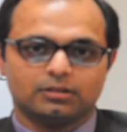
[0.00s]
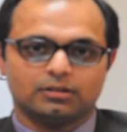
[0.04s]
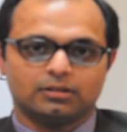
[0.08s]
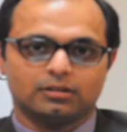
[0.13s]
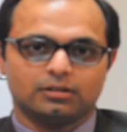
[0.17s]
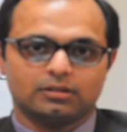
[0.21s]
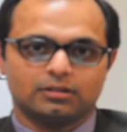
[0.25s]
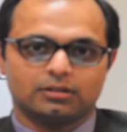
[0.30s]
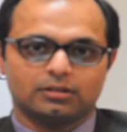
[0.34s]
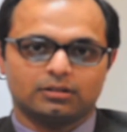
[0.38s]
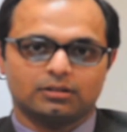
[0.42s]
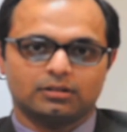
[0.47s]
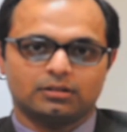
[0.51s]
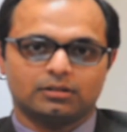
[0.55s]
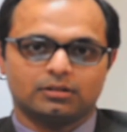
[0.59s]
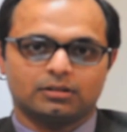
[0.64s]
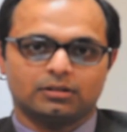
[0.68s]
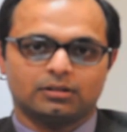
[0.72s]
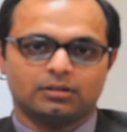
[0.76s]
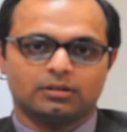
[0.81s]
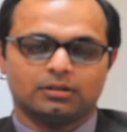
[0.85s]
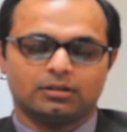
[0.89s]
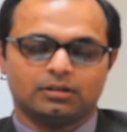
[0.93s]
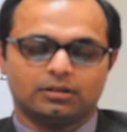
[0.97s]

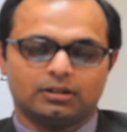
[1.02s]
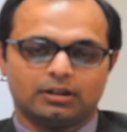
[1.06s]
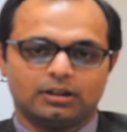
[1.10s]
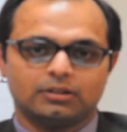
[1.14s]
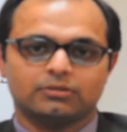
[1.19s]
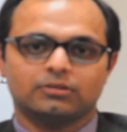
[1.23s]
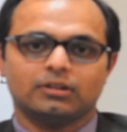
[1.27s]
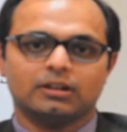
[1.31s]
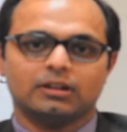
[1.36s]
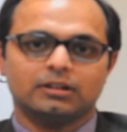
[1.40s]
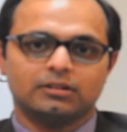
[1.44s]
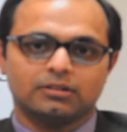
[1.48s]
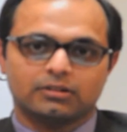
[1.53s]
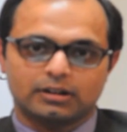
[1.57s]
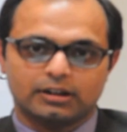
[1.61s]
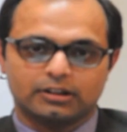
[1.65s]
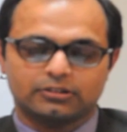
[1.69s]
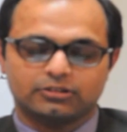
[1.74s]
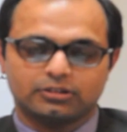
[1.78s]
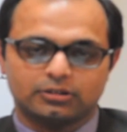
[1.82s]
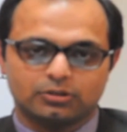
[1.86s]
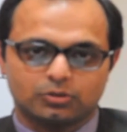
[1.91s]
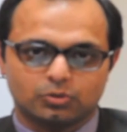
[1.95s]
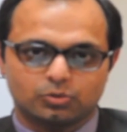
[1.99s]
in
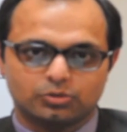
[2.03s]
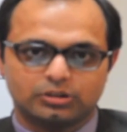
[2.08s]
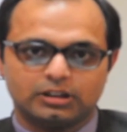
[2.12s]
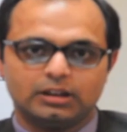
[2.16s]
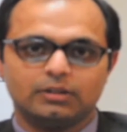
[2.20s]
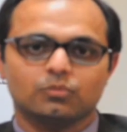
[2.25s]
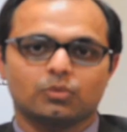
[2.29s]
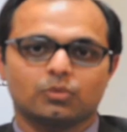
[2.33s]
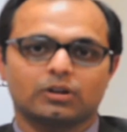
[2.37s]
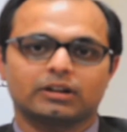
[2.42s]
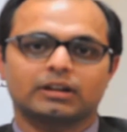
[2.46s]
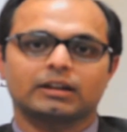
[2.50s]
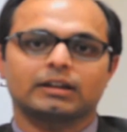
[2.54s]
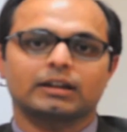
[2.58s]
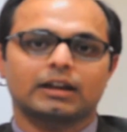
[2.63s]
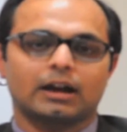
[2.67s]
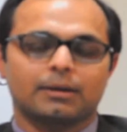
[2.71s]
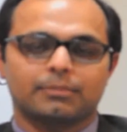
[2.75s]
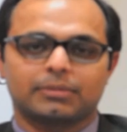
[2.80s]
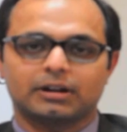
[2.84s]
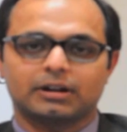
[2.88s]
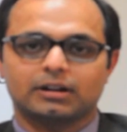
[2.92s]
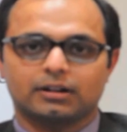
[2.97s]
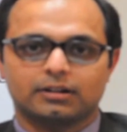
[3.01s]
relation to the working
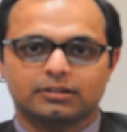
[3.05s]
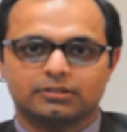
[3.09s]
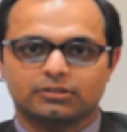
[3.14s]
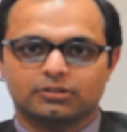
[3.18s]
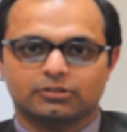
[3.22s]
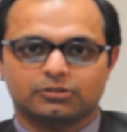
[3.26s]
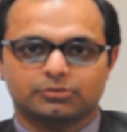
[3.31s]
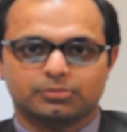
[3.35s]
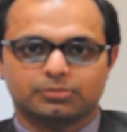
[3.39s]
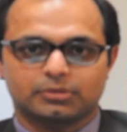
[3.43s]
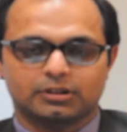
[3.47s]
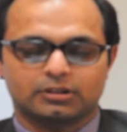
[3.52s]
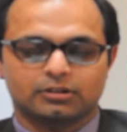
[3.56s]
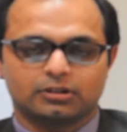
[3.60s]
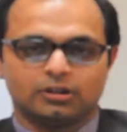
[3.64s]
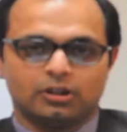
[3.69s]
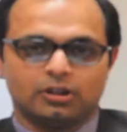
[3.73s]
capital adjustment.